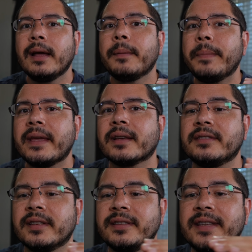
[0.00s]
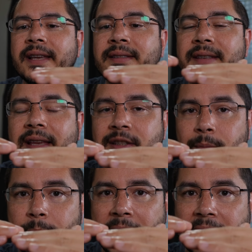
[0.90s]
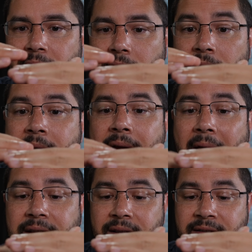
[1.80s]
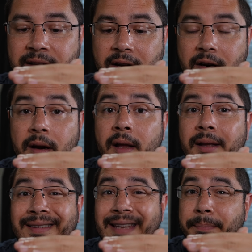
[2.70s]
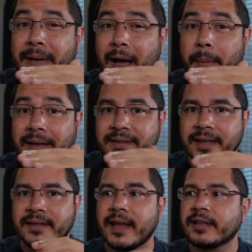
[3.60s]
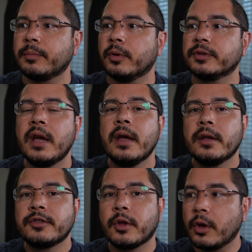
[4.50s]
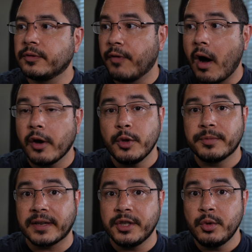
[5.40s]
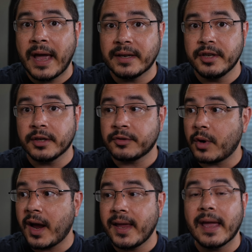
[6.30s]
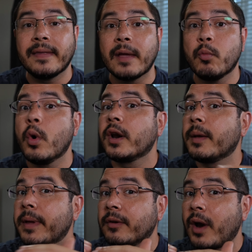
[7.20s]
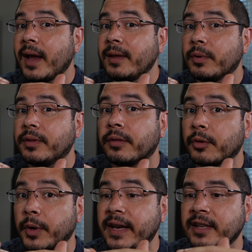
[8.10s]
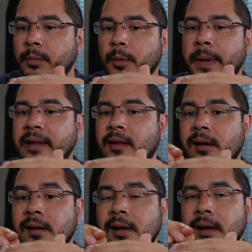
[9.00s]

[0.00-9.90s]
because the 6 decibel pan law has the center dipped out by 6 decibels. So those volumes that you had just right and they would have been right with the 3 decibel pan law,